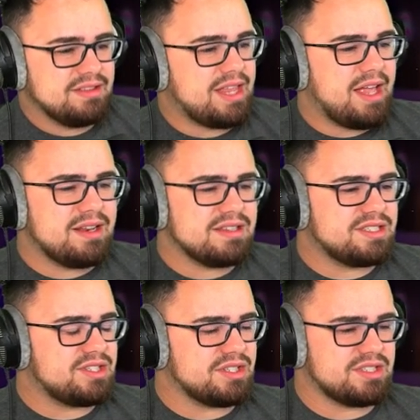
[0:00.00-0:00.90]
That is
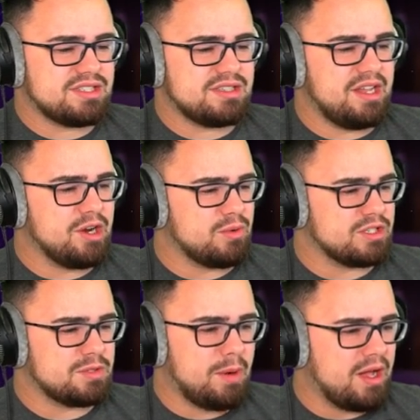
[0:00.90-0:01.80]
just
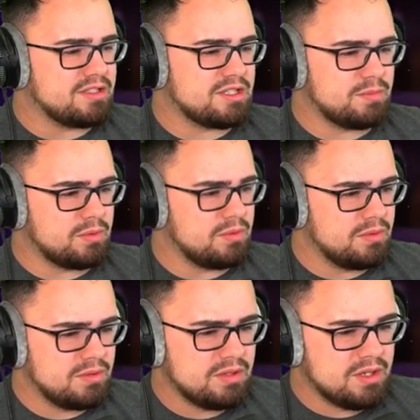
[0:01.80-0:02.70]
irresponsible.
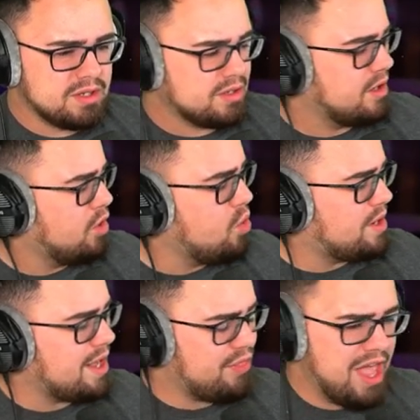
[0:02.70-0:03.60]
Who
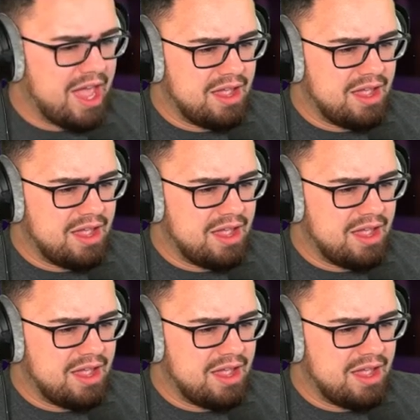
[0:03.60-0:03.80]
did that?